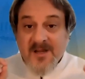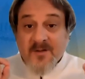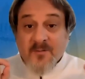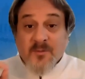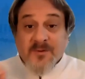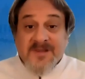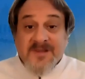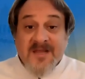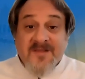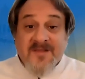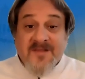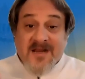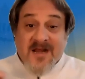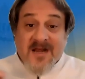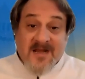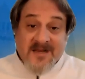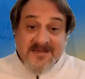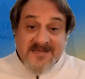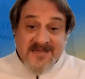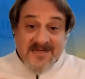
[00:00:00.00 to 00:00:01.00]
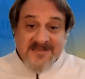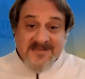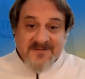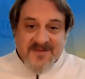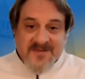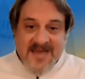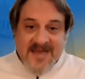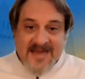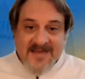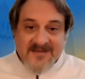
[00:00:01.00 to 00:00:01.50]
Within the context
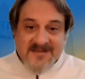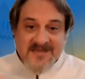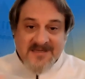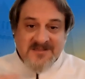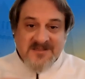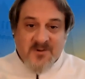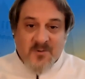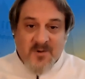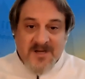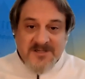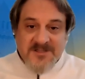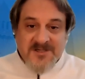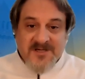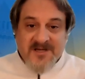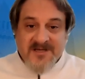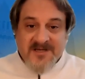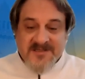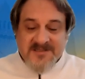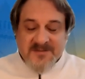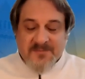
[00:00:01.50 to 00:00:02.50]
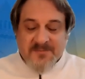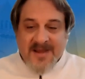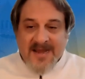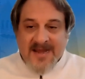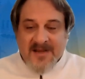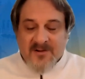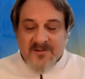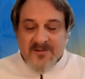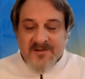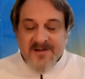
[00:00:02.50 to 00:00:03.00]
of that, this question is
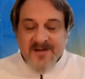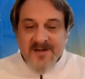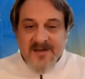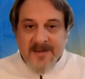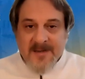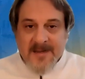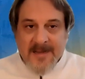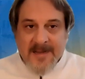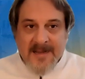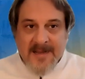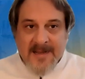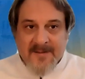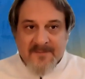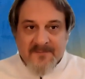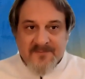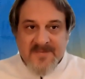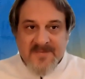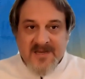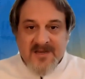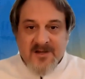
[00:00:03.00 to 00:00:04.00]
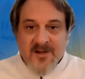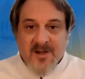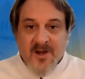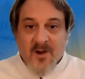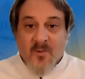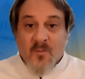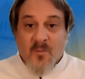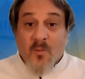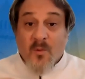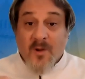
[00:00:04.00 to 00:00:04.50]
about,
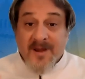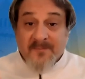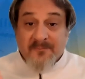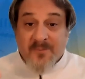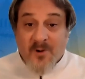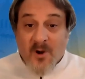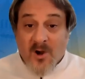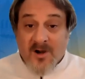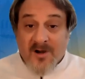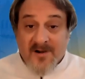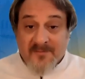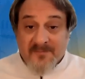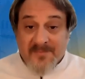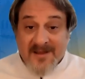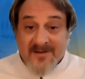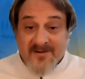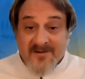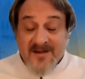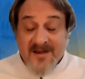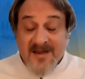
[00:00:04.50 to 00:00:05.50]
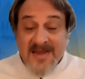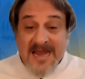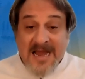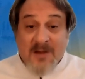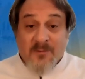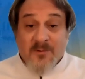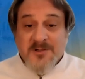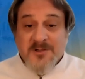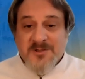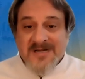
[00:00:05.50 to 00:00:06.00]
in part about
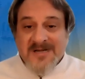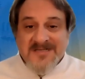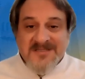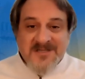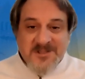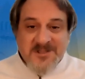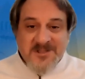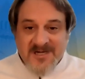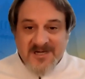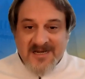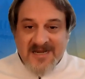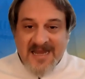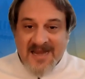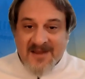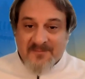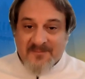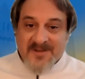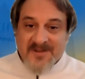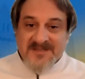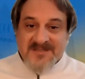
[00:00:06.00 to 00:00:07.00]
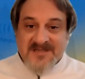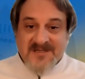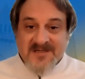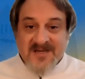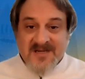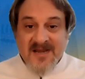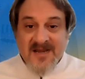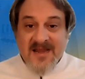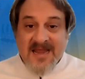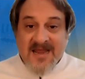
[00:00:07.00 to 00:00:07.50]
how we're transitioning campus
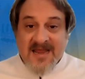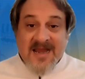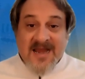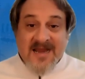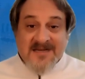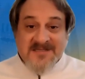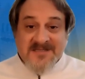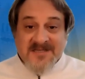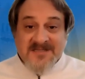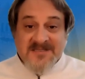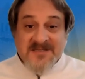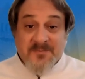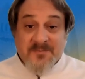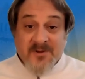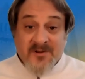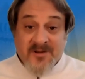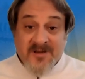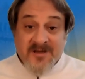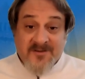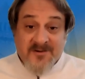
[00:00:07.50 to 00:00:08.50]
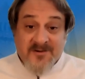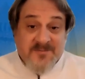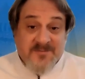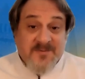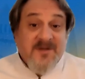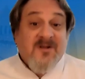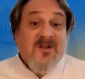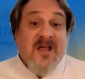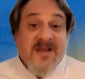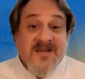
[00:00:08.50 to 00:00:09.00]
and accessibility. And there's
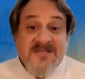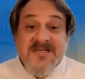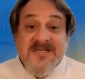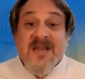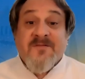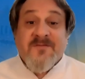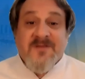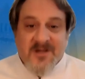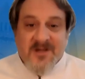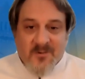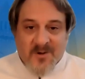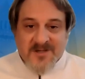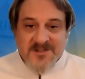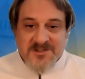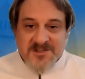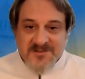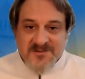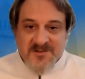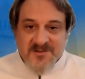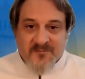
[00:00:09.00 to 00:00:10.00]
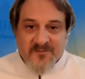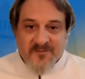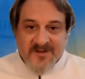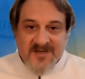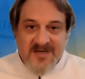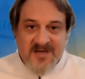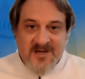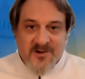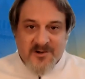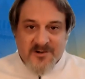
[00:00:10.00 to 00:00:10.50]
been a lot of safety questions over the
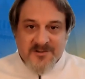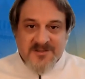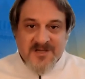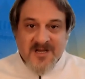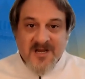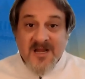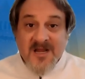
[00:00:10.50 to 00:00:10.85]
years